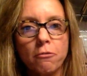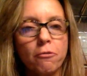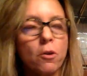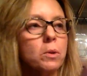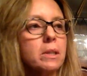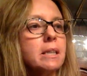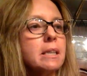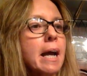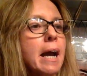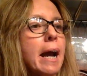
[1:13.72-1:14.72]
fold it
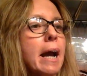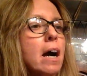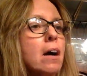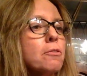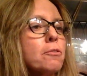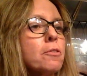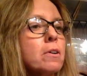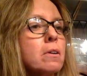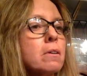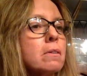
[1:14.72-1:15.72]
in half
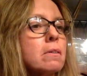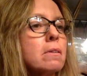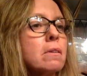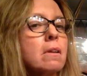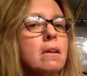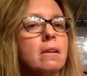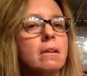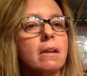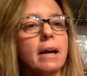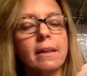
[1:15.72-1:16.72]

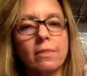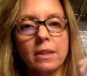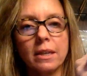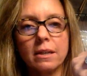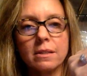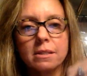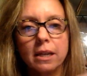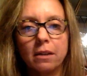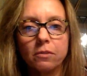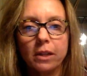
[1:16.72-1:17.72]
like this,
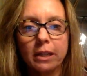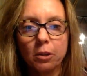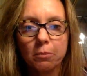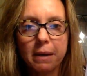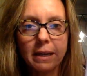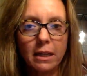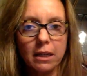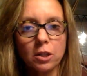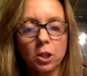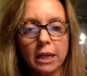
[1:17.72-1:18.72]
kind of like you're making
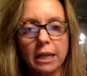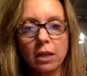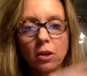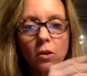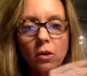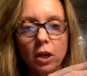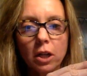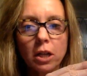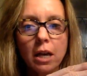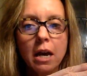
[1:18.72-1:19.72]
a greeting
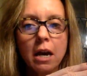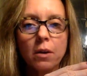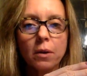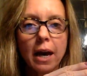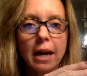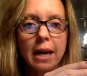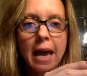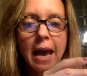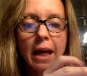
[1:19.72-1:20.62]
card, okay?